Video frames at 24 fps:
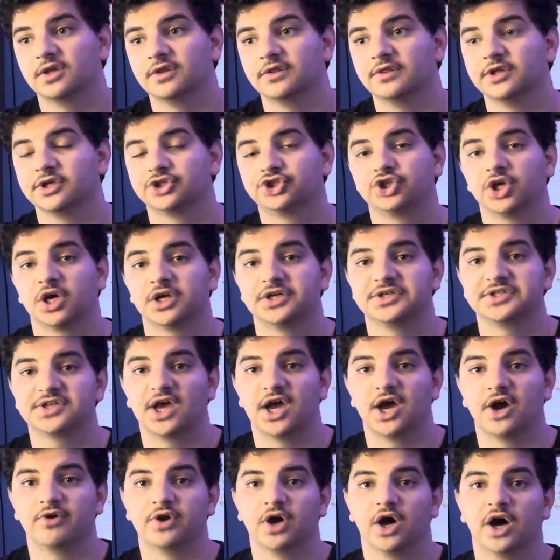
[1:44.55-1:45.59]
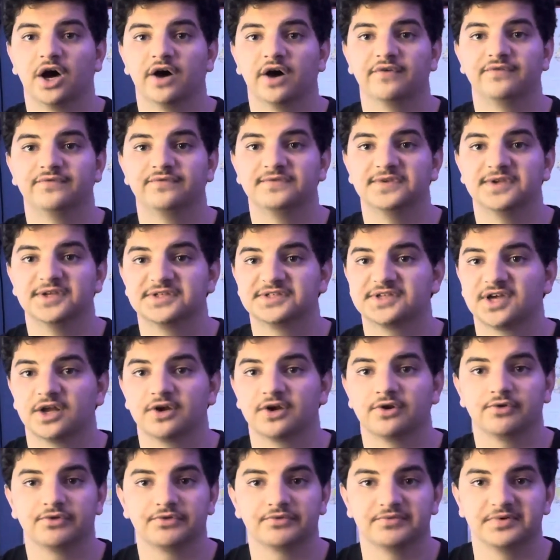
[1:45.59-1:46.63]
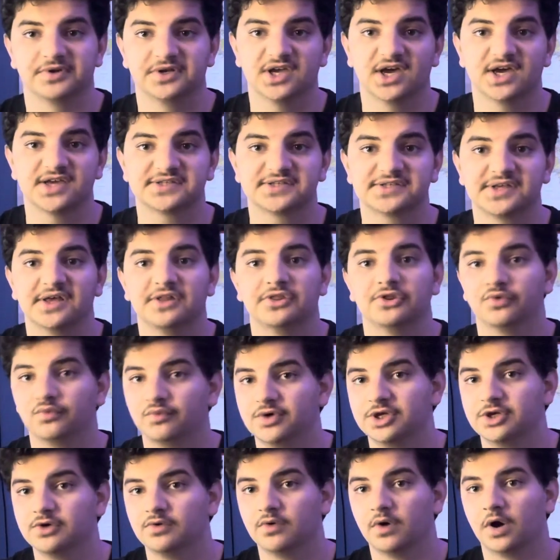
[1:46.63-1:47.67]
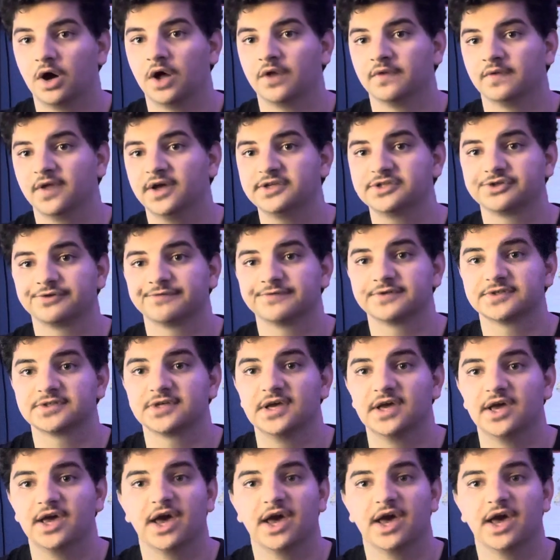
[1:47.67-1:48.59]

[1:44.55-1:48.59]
the shutdown of Nintendo 3DS and the Wii U online service.